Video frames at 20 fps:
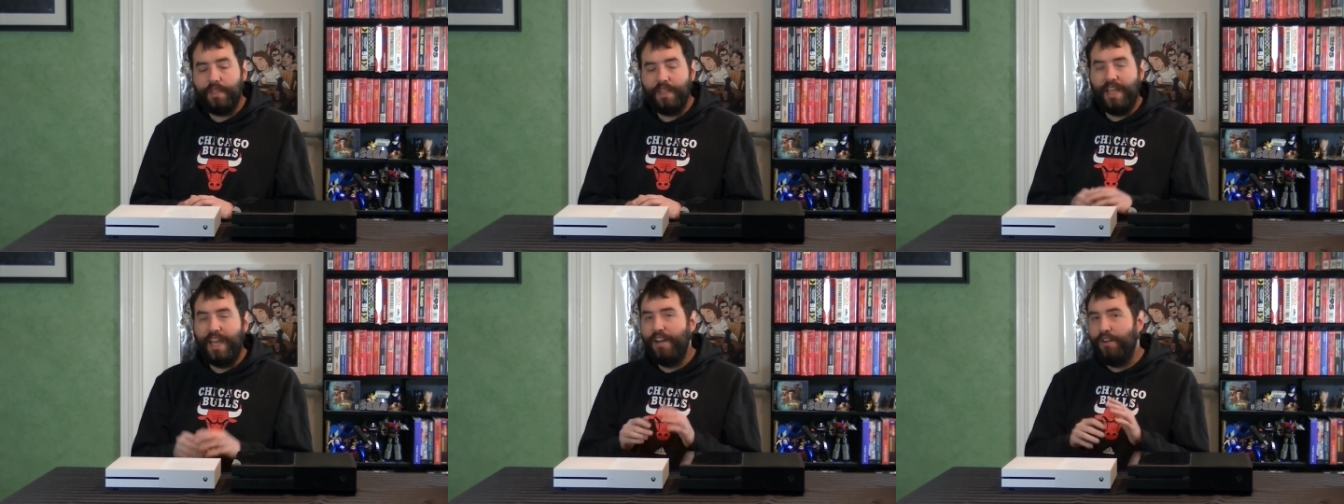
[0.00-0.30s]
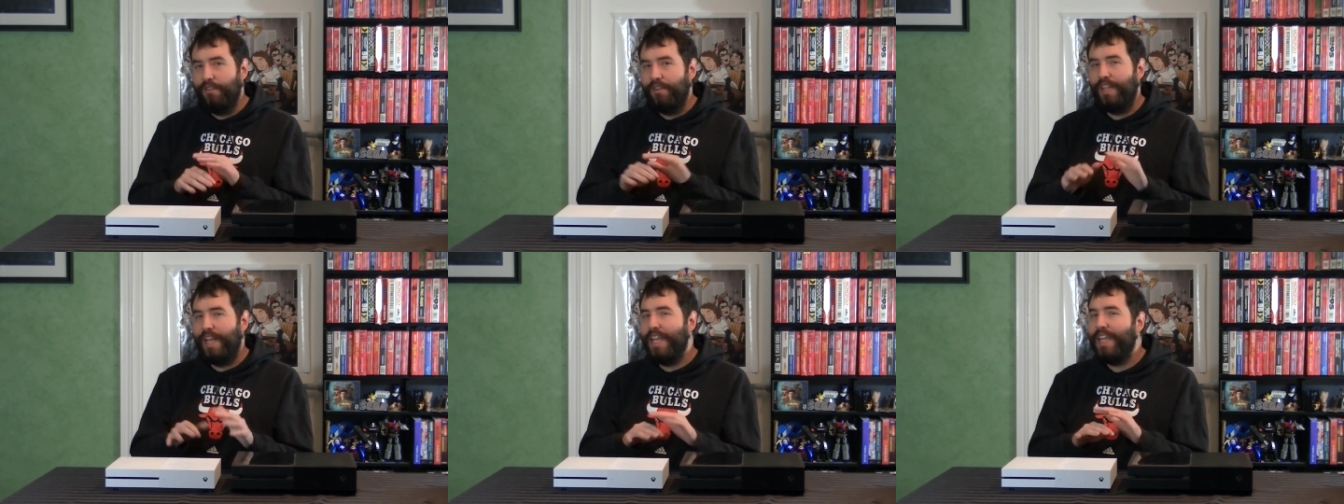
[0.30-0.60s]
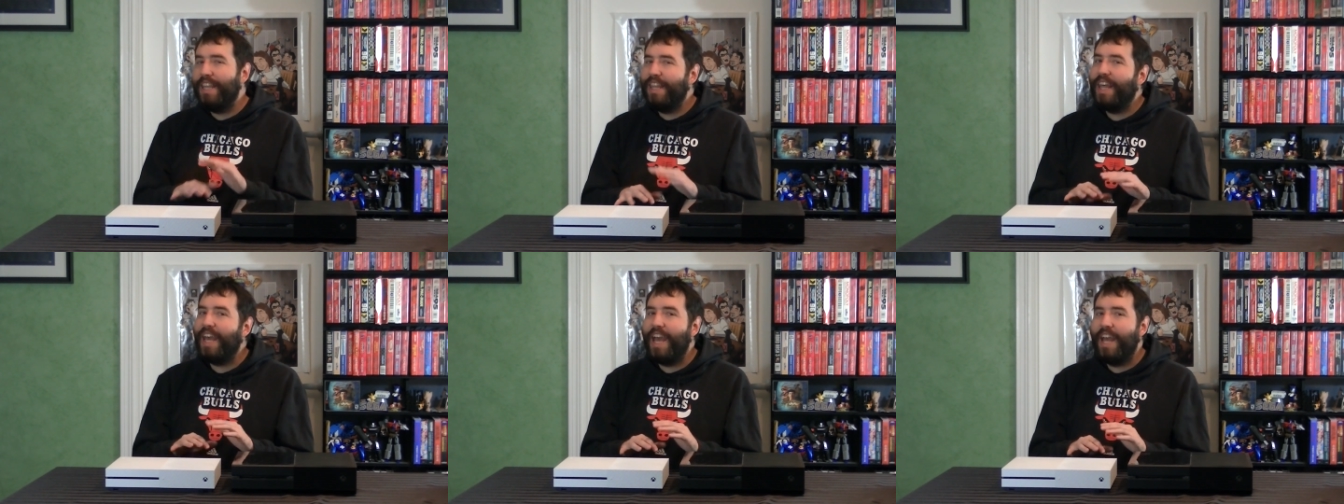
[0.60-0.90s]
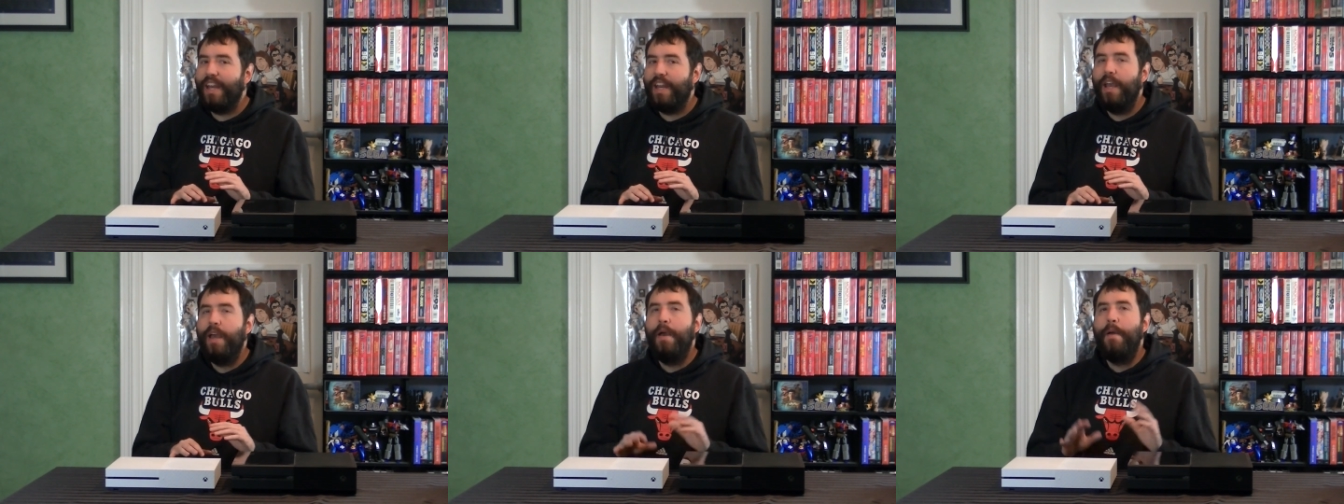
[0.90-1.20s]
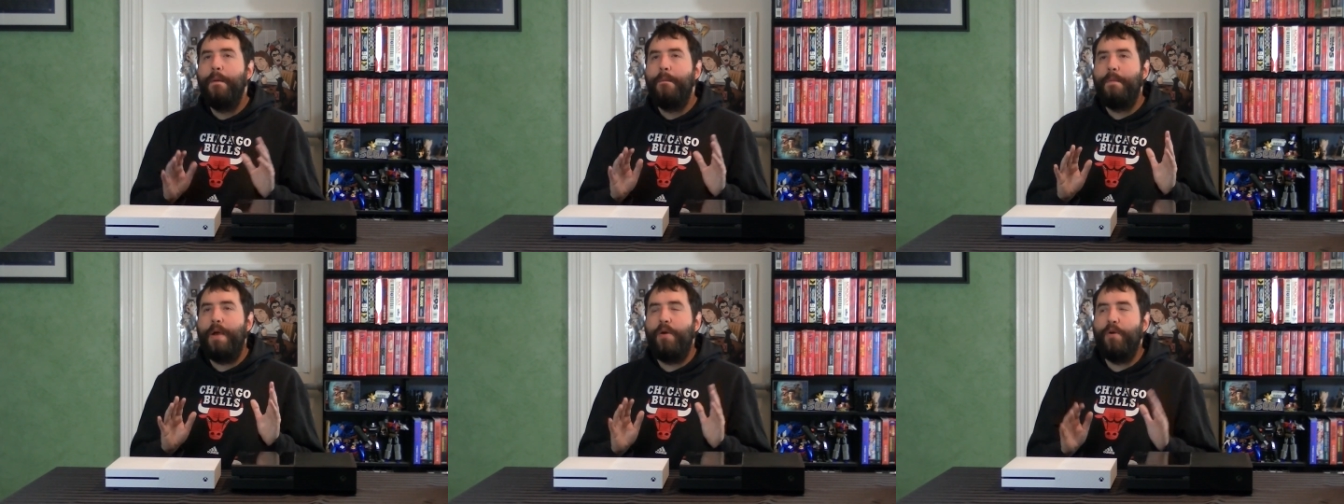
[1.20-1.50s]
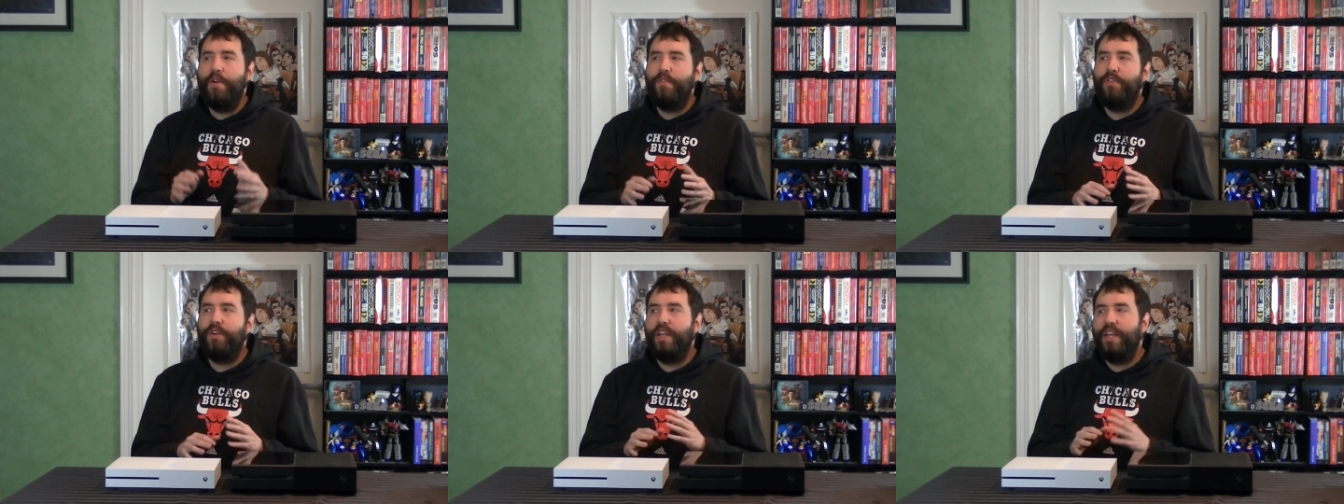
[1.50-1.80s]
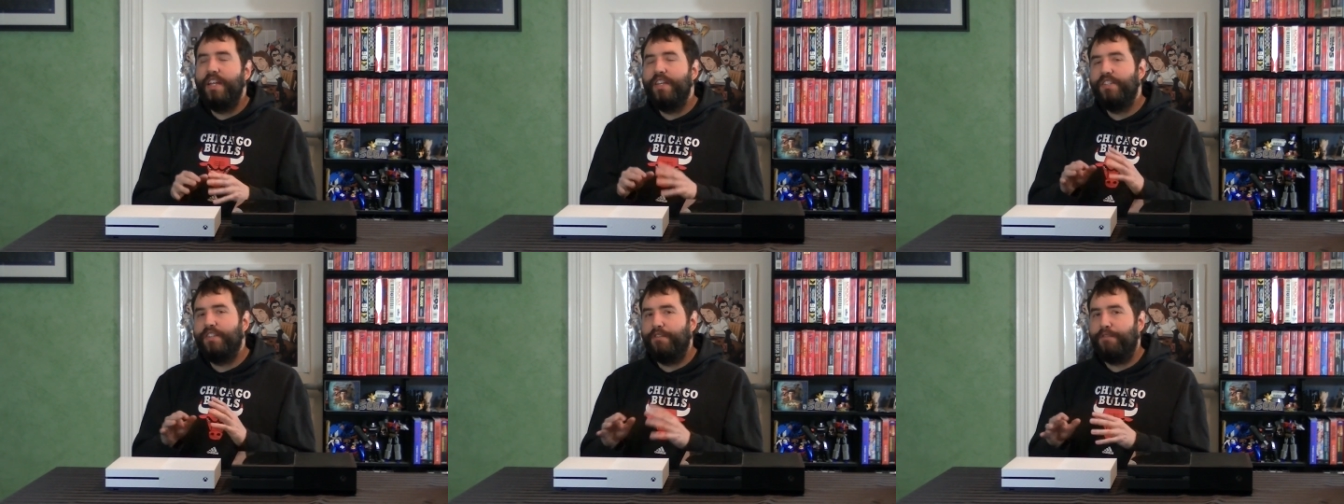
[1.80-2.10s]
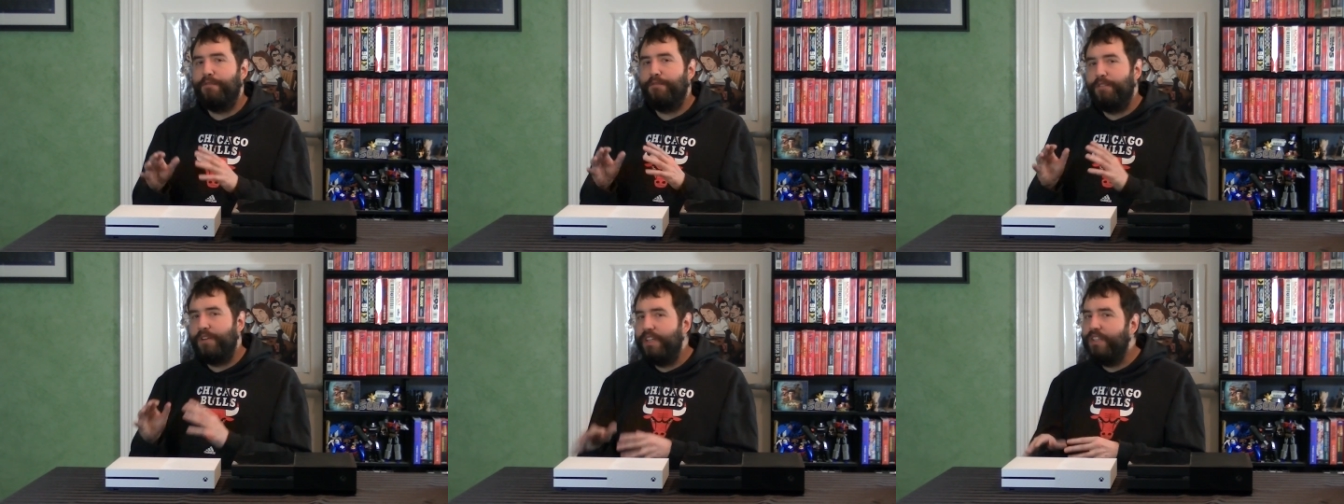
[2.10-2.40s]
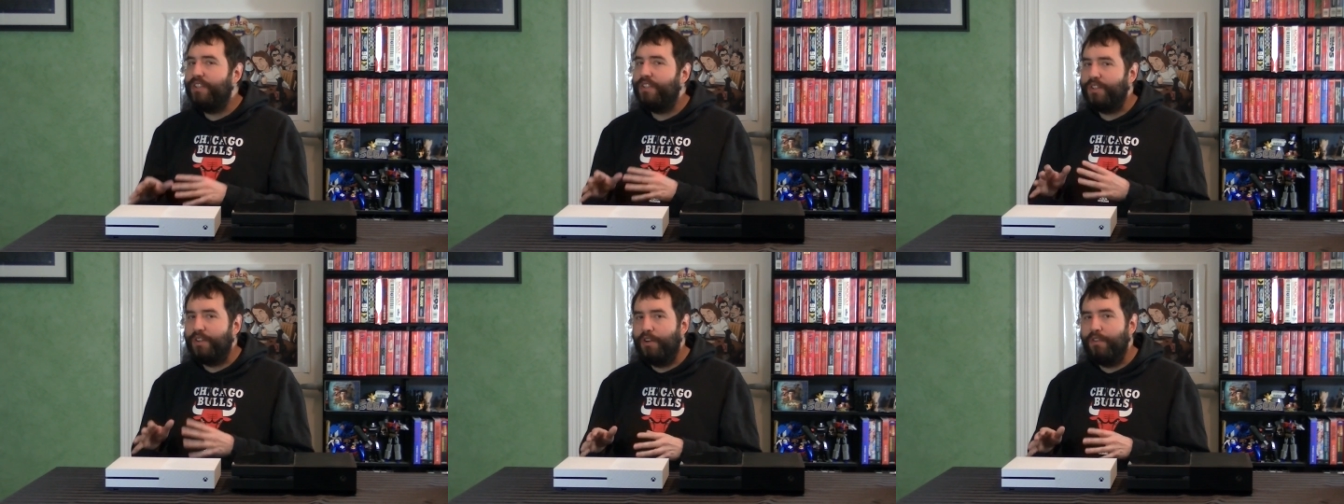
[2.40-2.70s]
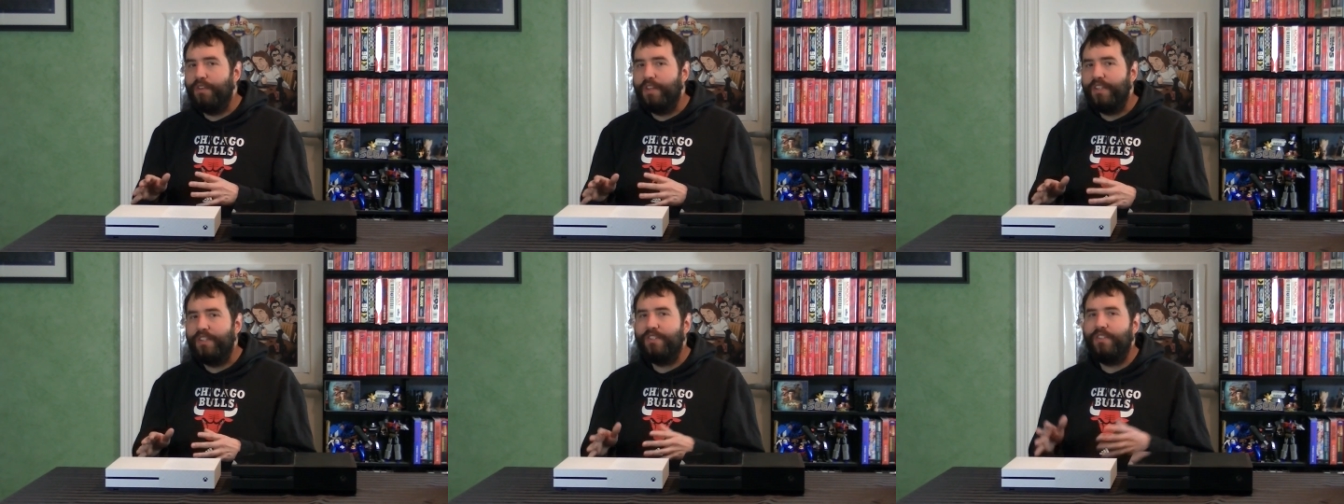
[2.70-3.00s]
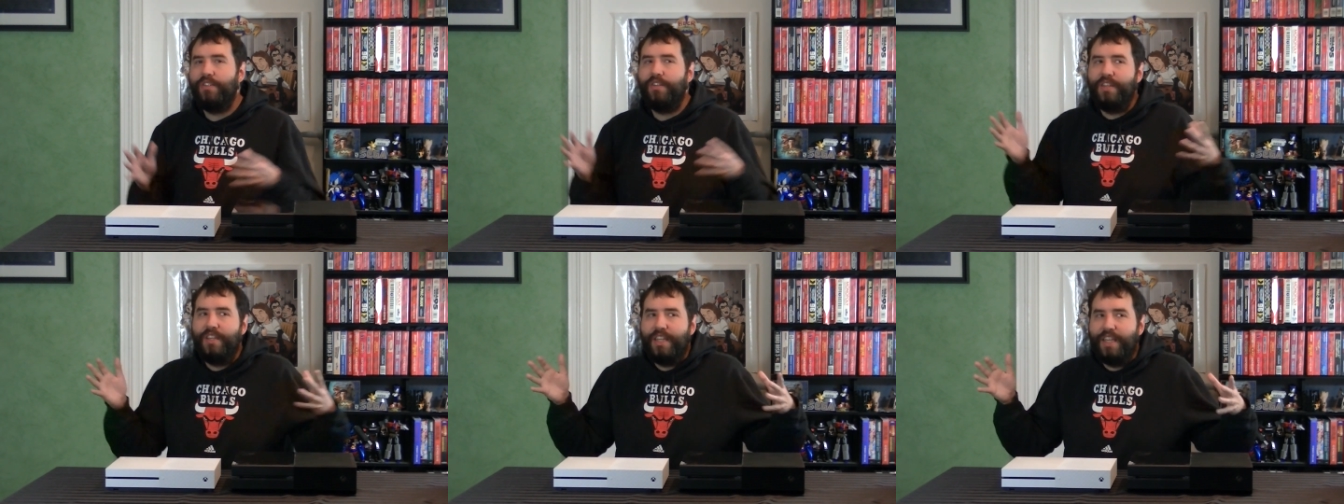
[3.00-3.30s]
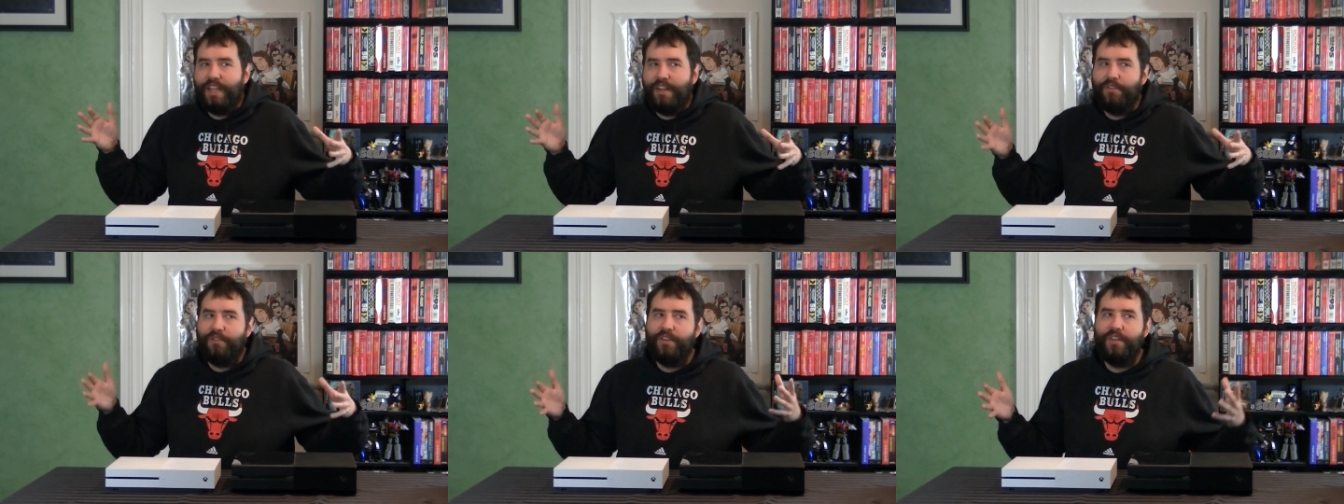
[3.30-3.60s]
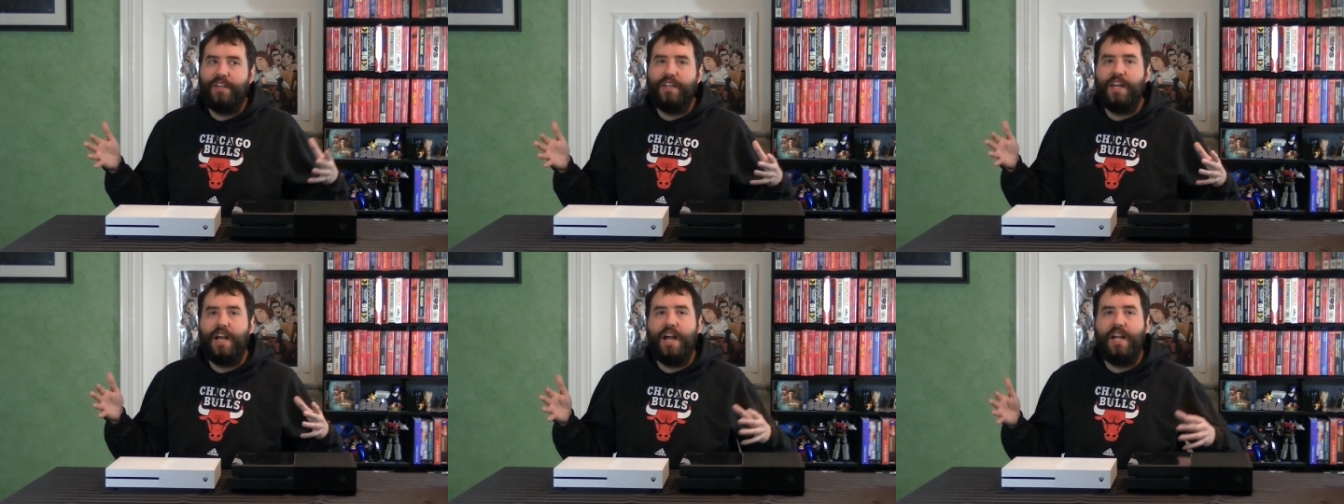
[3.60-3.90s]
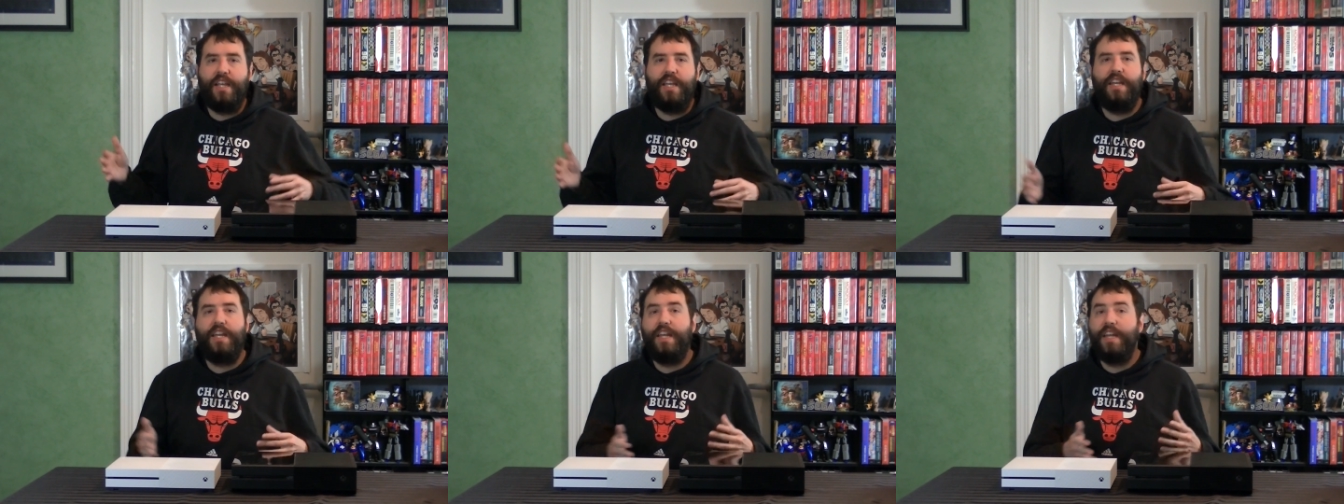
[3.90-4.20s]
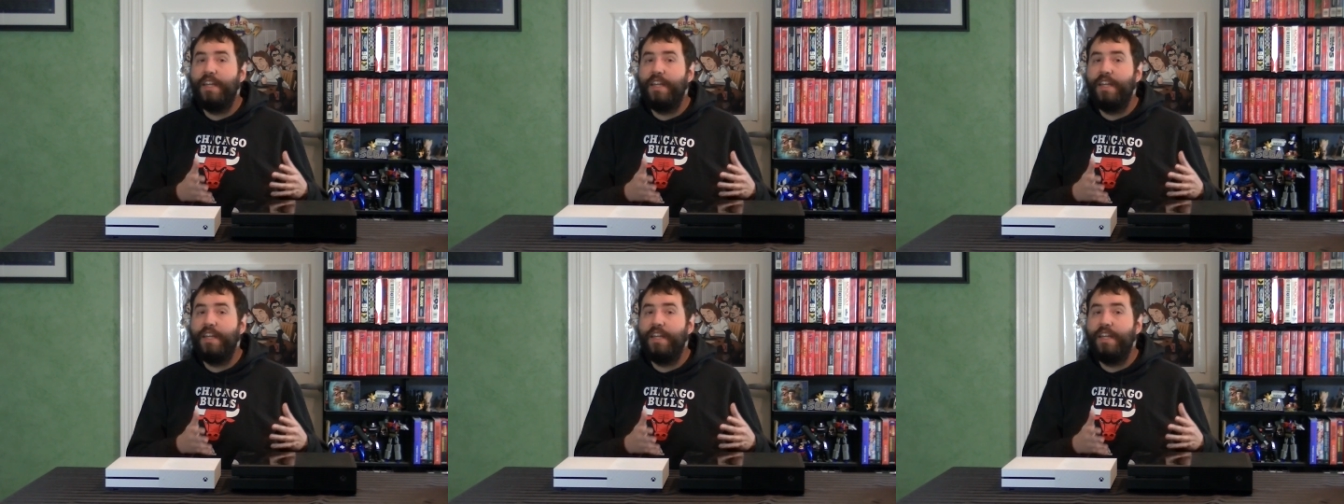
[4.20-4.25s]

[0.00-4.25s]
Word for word: I don't like that. However, it is a free service, so you can't really knock it.